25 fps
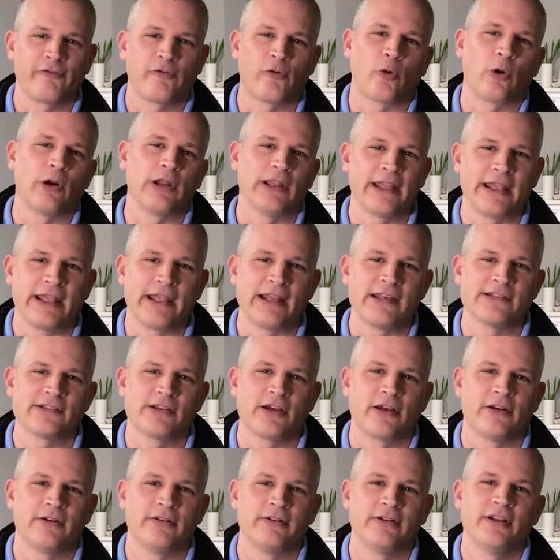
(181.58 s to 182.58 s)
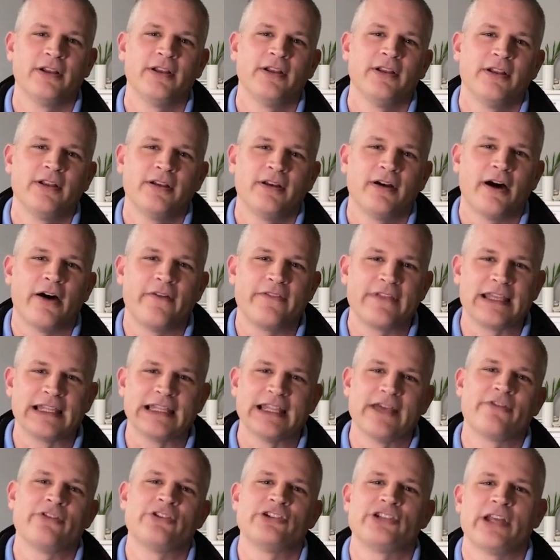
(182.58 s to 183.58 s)
4 lanes on the
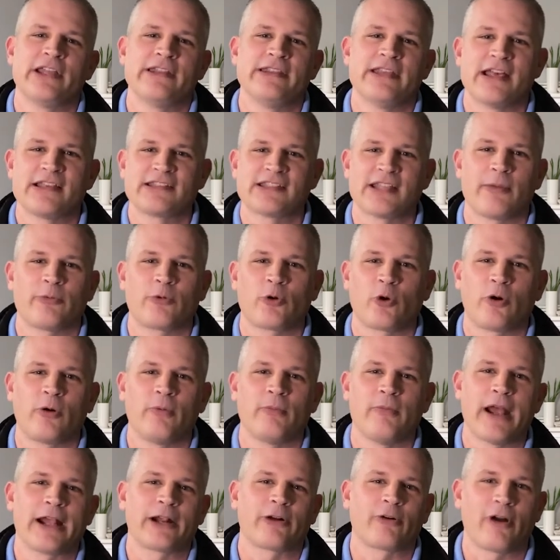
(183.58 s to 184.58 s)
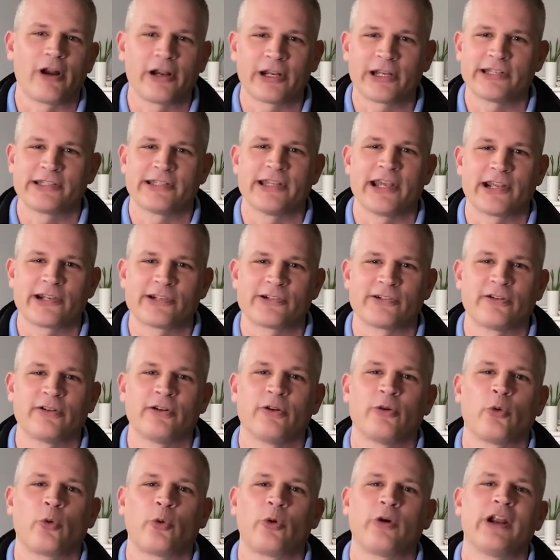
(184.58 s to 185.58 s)
11th Gen desktop core
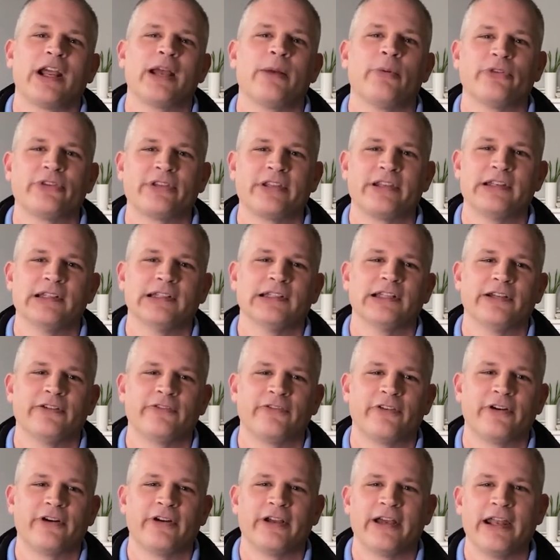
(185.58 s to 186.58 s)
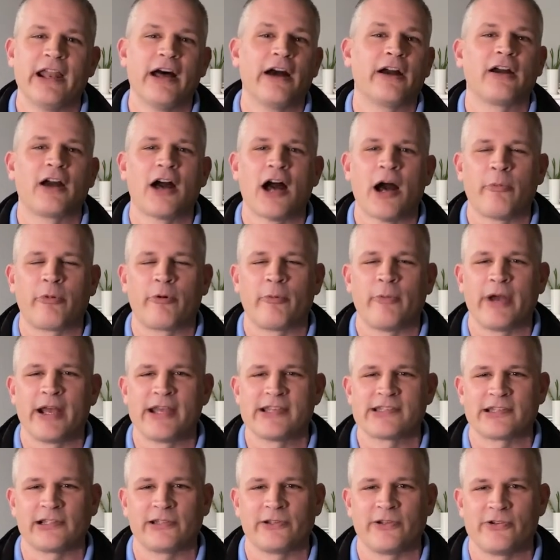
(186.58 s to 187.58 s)
microarchitecture, we're able to deliver an
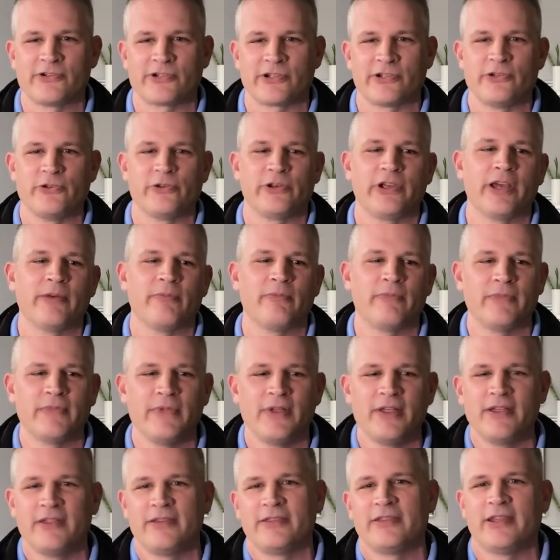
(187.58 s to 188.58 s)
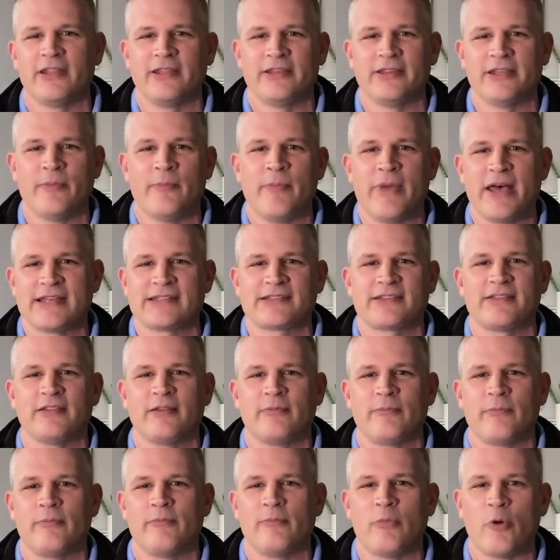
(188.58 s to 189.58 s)
uncompromised solution. You get the best
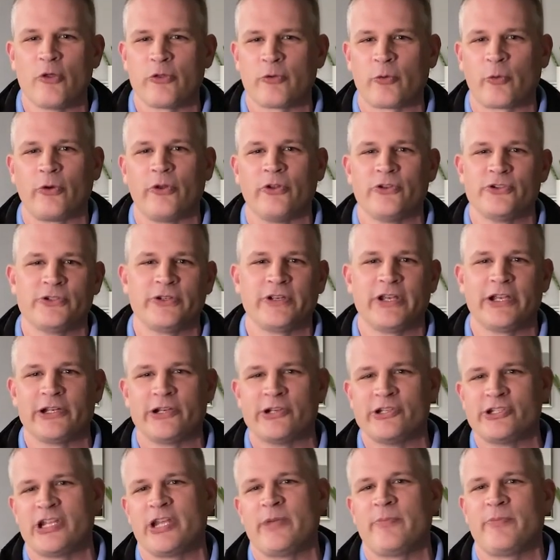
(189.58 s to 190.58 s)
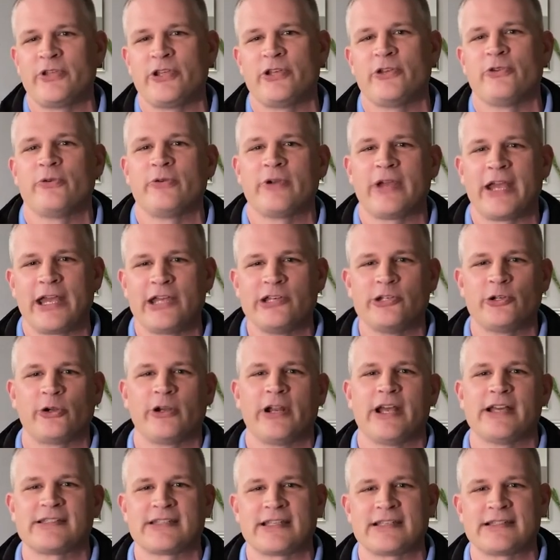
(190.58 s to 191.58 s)
in both worlds. You get your GPU and your
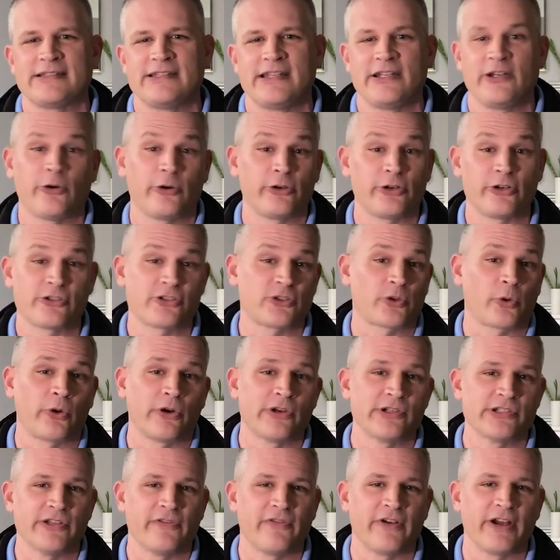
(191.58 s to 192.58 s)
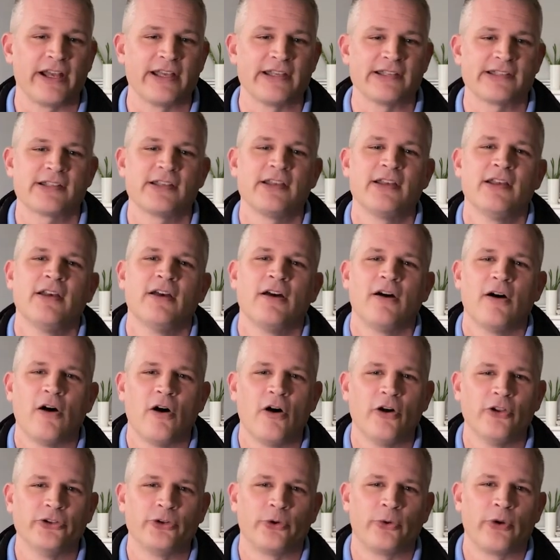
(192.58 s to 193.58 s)
SSD or your storage device
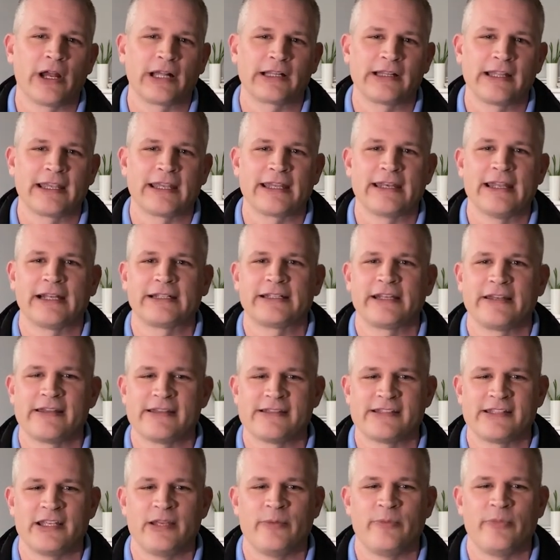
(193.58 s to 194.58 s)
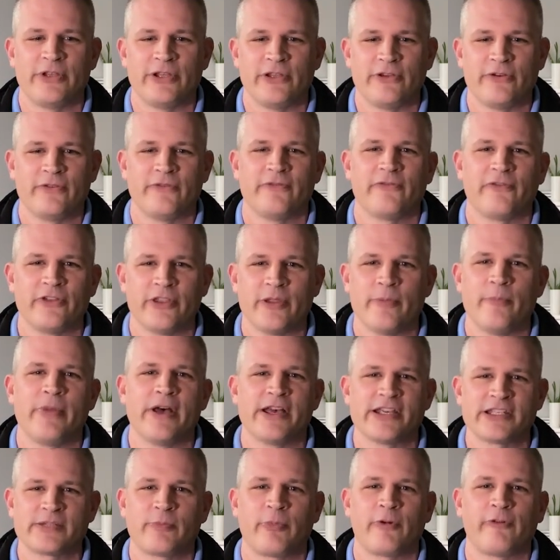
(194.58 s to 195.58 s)
all directly connected to the CPU for the
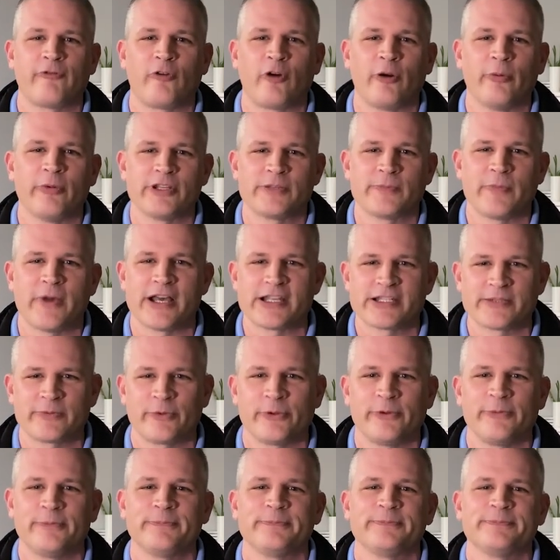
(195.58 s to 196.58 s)
best performance possible.